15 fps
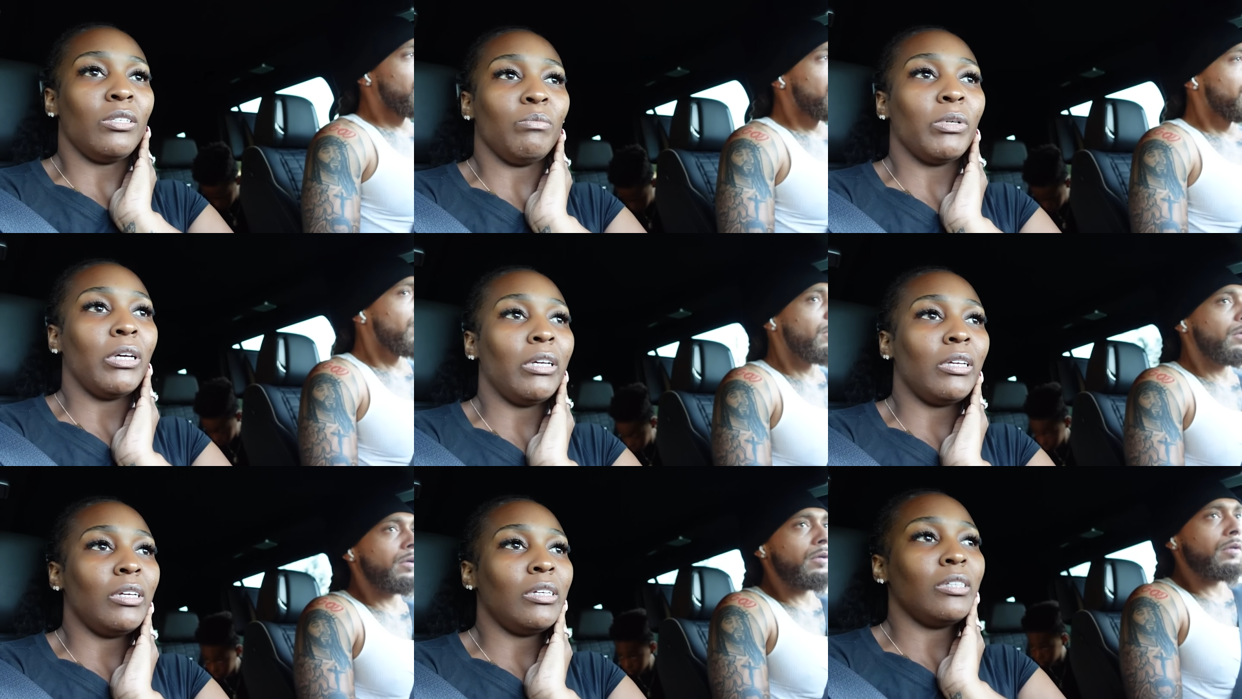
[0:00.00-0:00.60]
Speaker 1: some
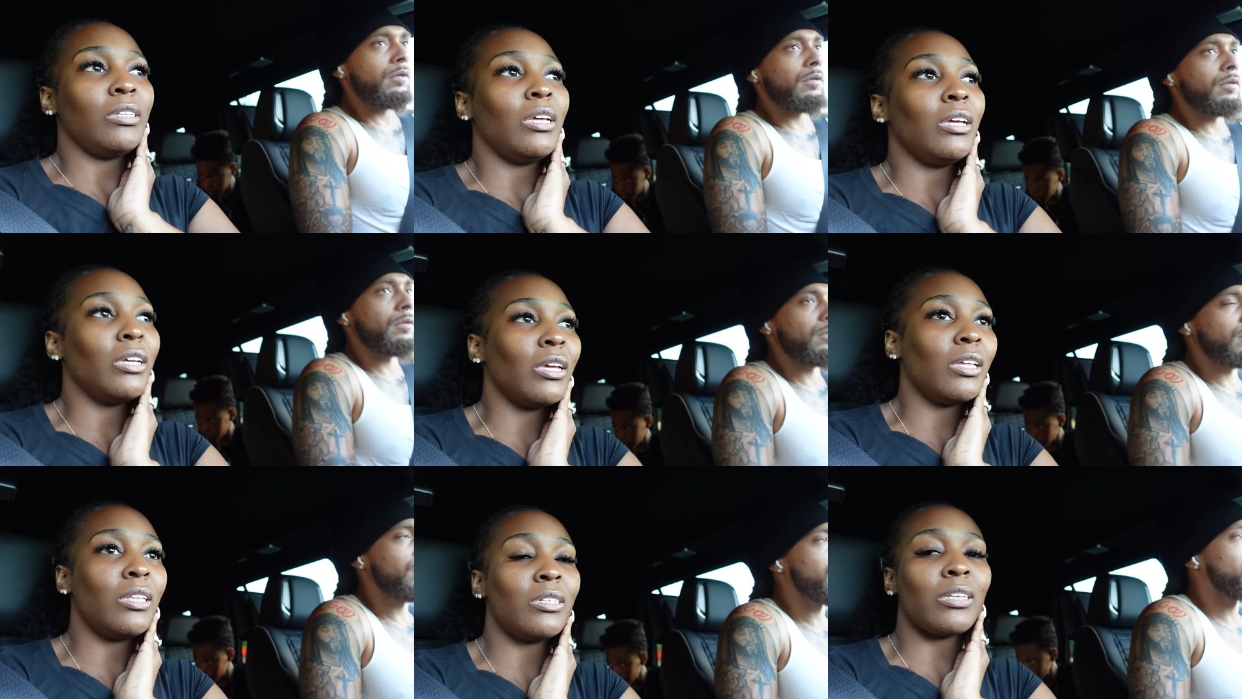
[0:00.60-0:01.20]
cookies,
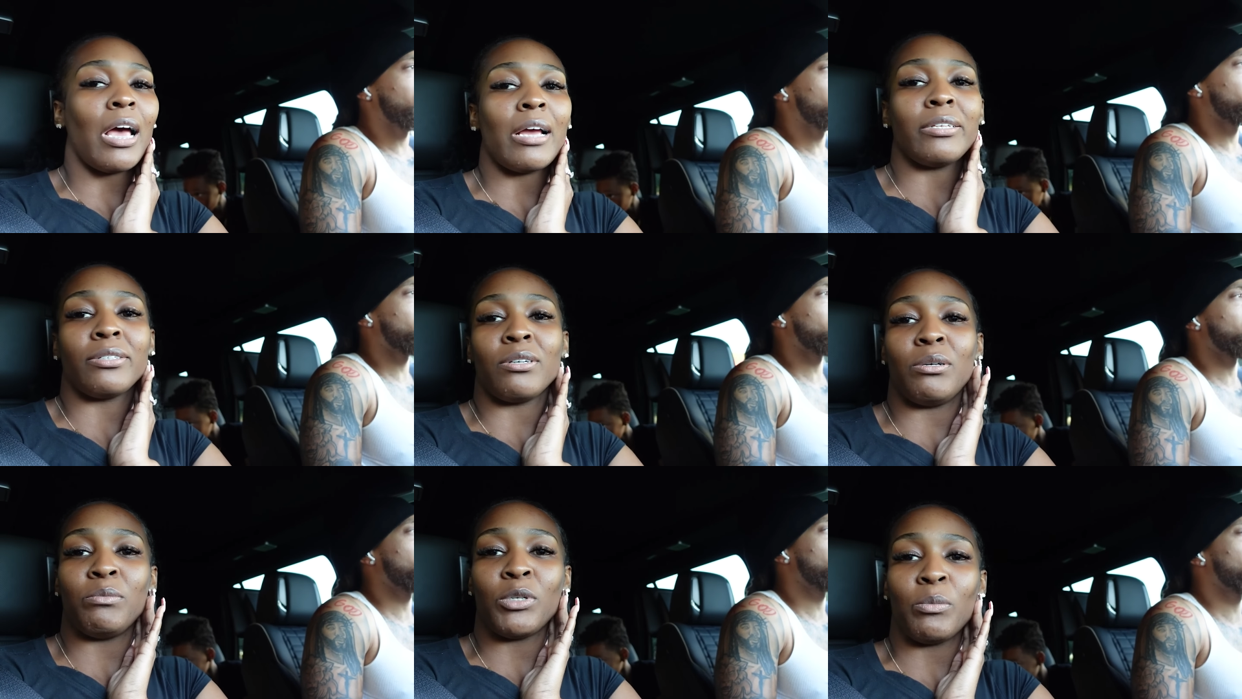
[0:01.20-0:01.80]
get this
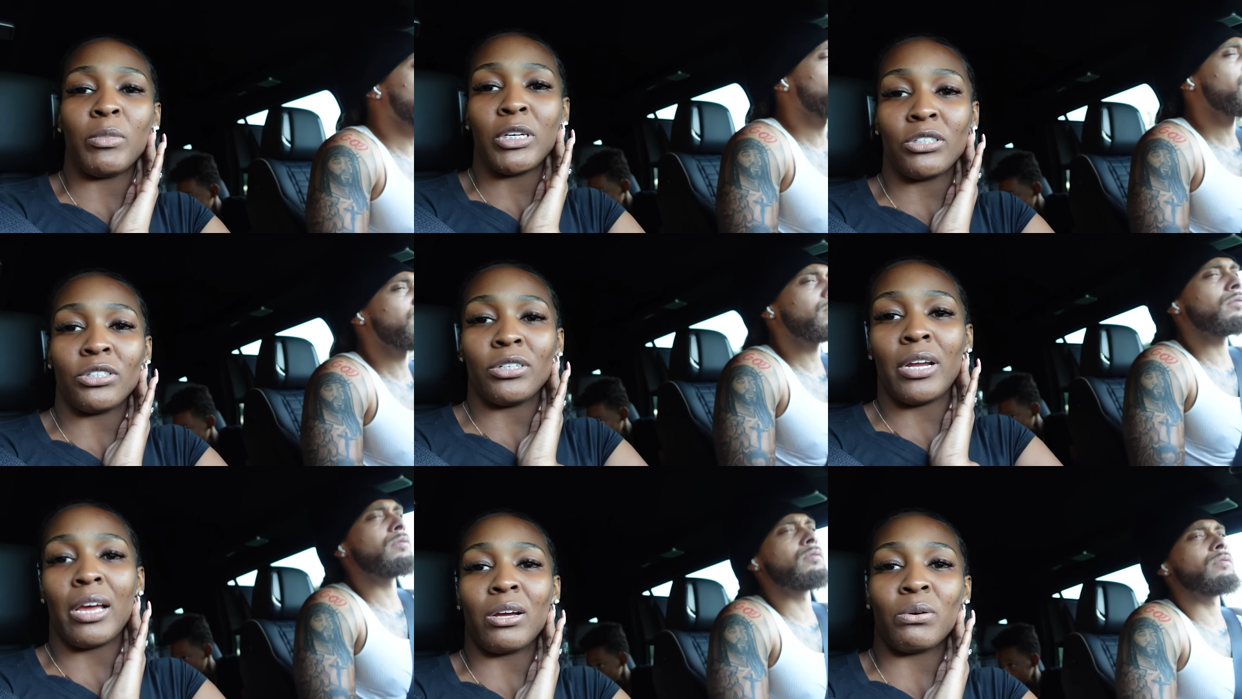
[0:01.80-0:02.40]
ice cream. The
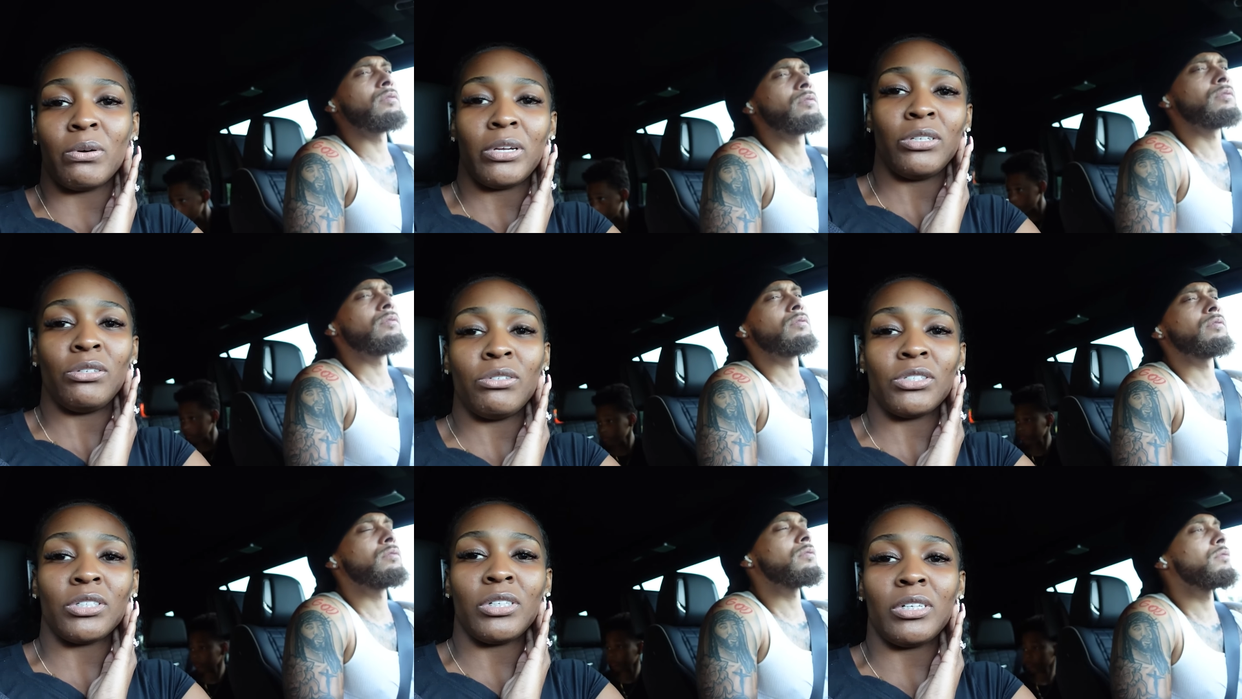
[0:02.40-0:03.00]
mixture that
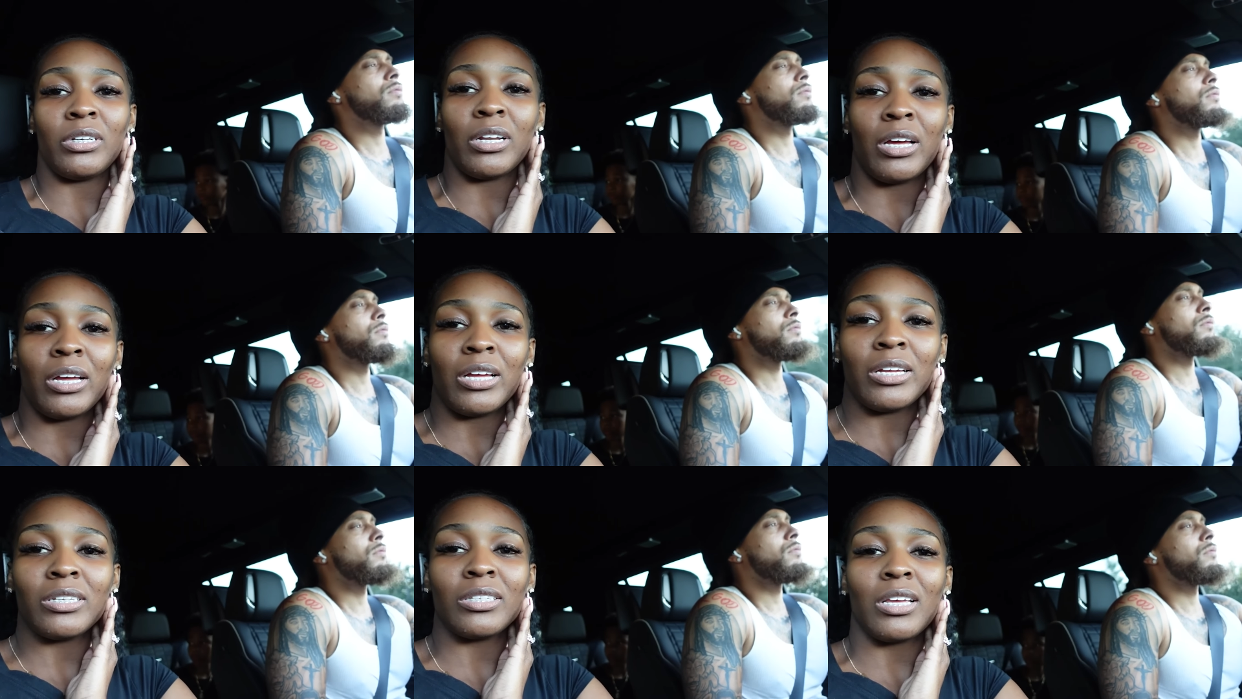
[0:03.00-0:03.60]
Quinn usually
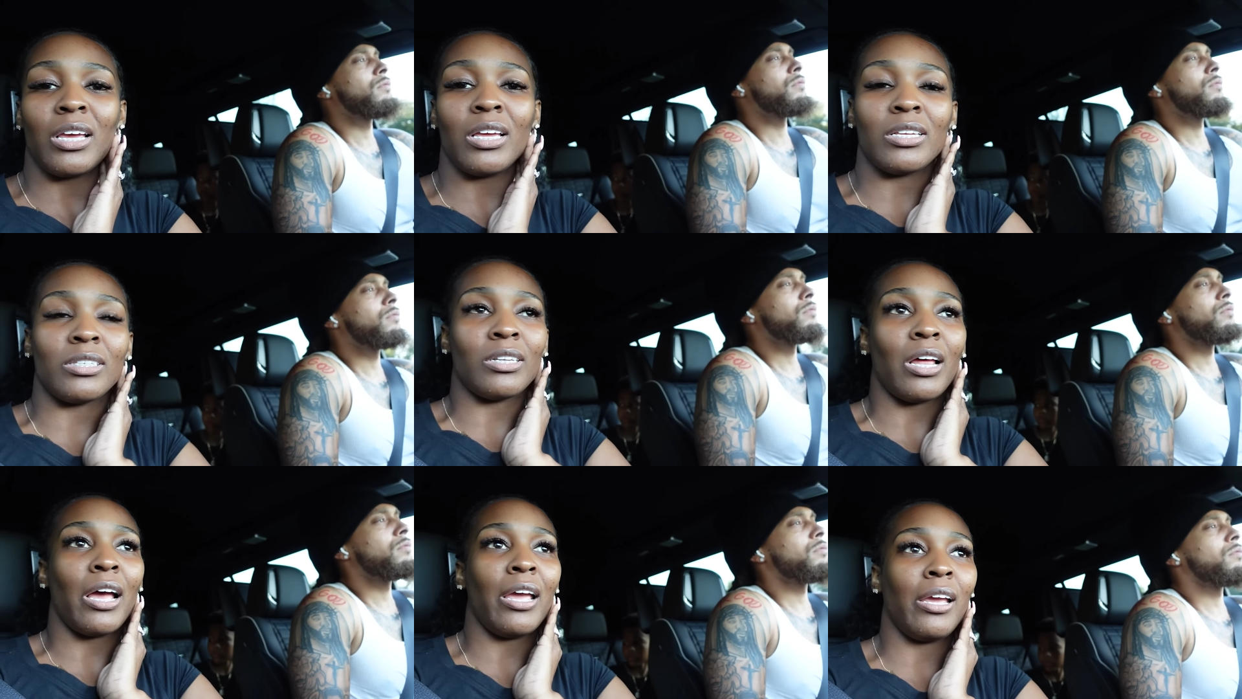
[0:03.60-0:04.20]
does
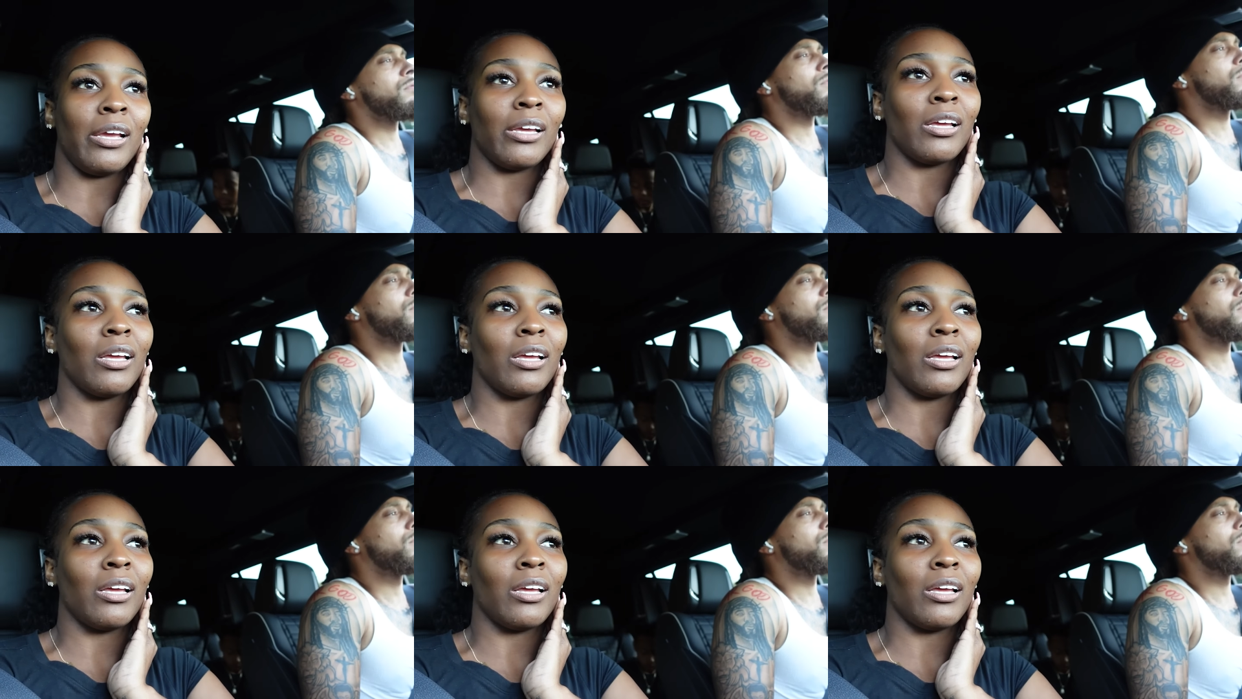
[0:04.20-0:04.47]
is like,